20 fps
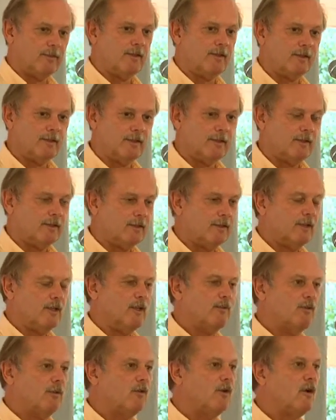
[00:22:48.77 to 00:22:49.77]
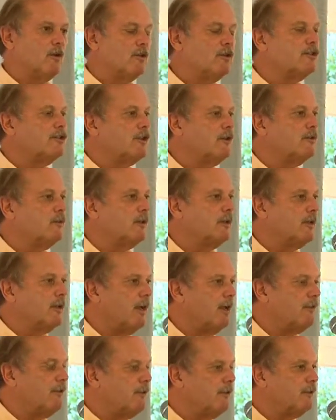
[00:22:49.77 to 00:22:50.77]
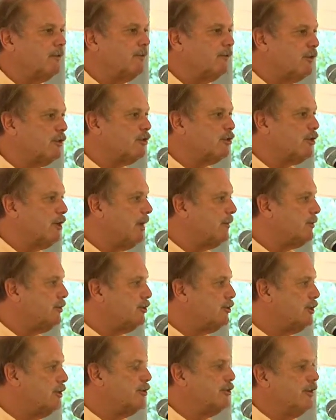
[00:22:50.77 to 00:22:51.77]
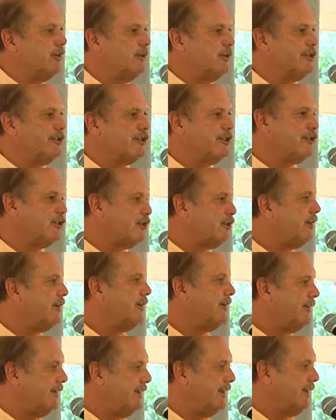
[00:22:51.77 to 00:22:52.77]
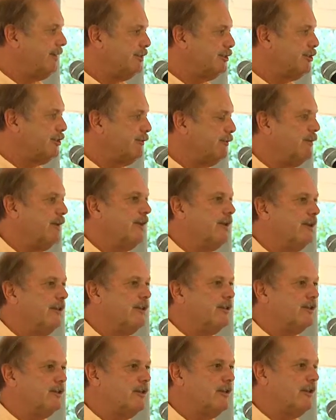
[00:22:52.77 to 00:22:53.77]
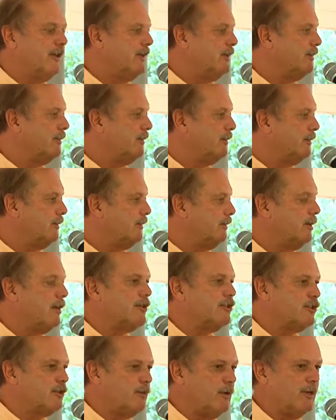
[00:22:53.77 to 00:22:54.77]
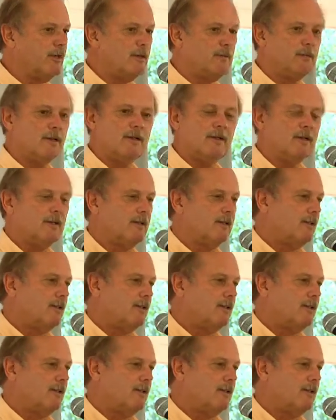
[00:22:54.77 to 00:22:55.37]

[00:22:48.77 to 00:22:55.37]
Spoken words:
And if you notice that, I think the first chapter says, it was a sunny day in Savannah and Lamar.